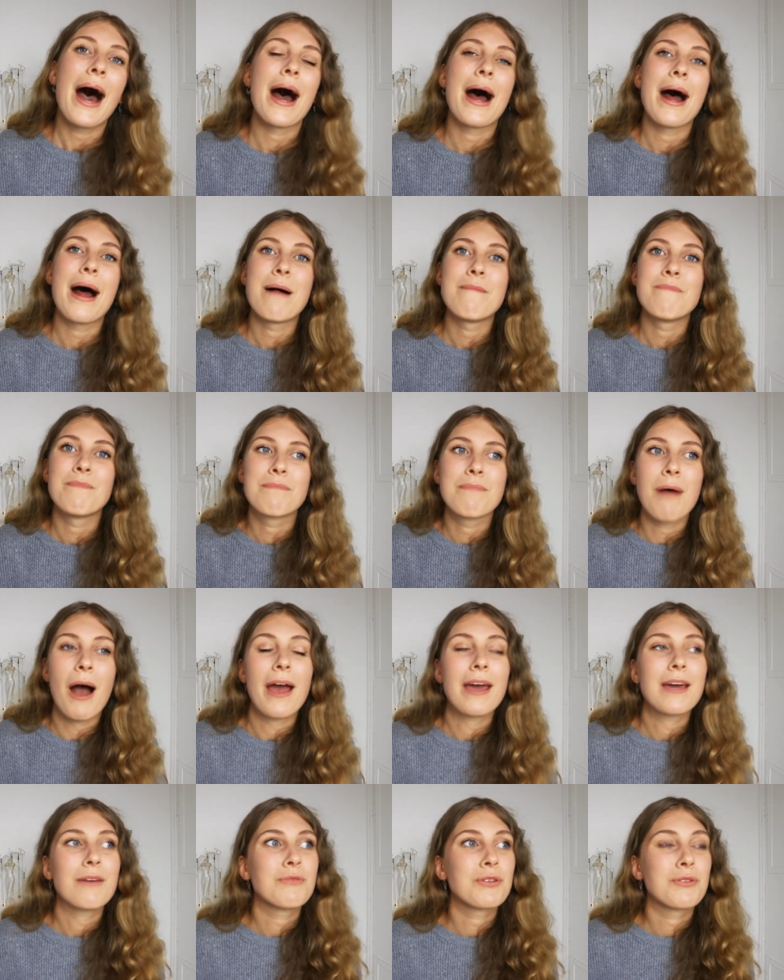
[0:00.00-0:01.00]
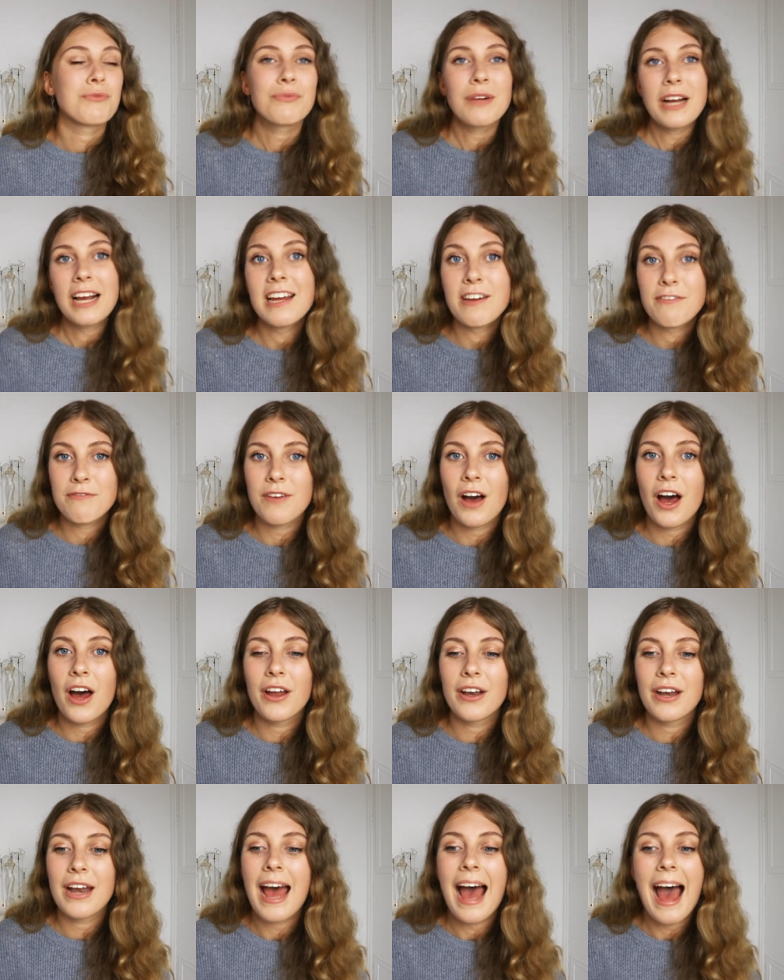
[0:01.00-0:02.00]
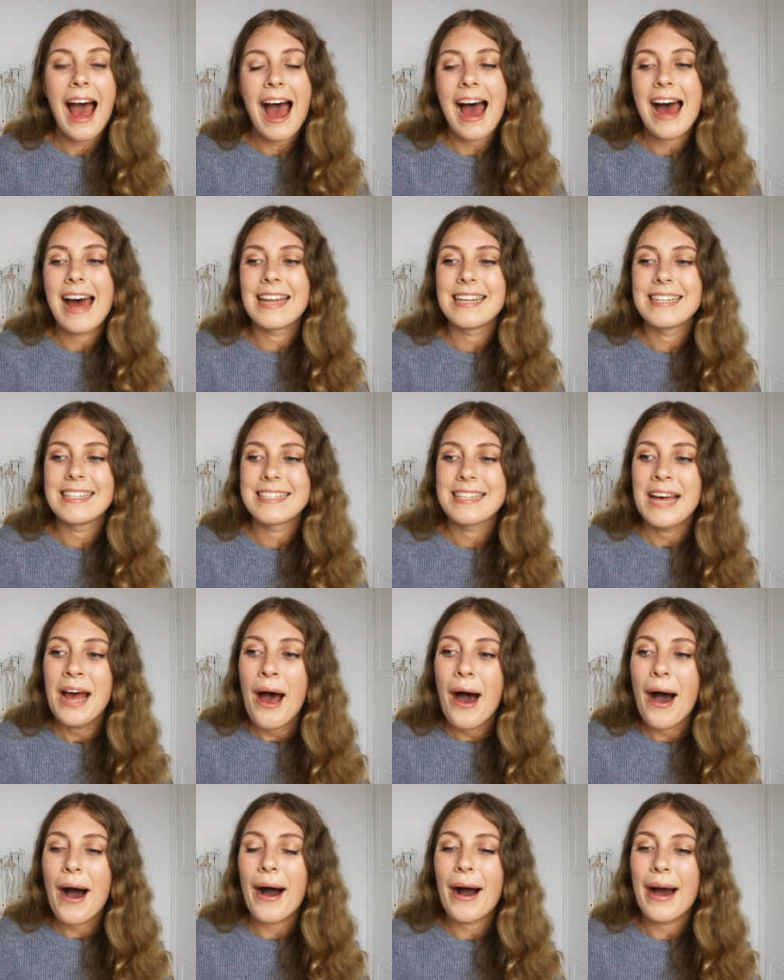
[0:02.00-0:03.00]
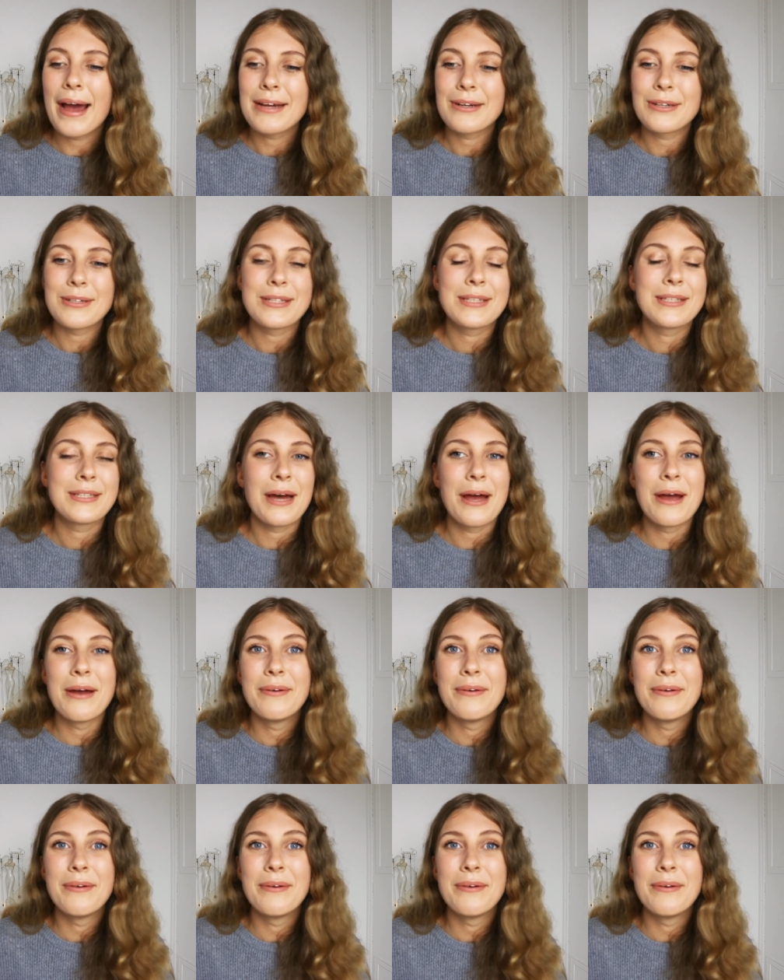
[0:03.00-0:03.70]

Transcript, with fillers: Um, but it was really fun and I got so